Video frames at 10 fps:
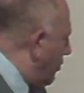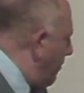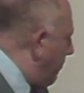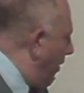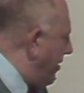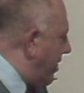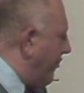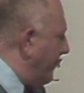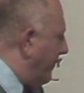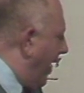
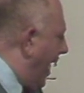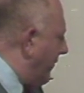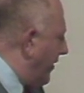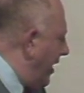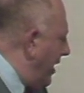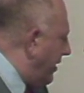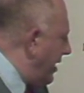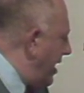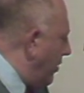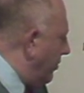2.75, hit
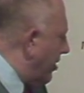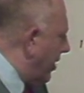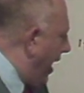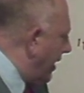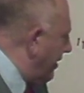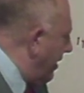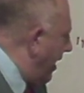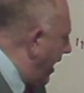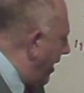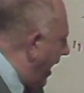the equal sign,
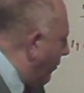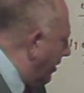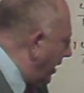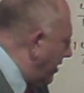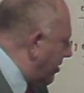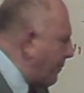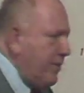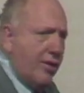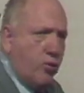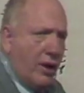and what lights up
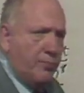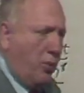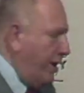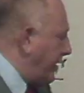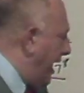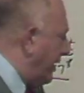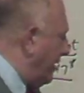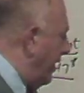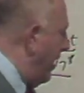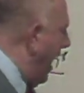is 1.8,
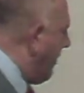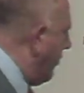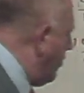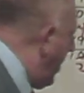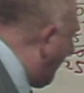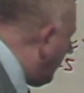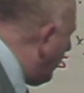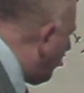and then you have to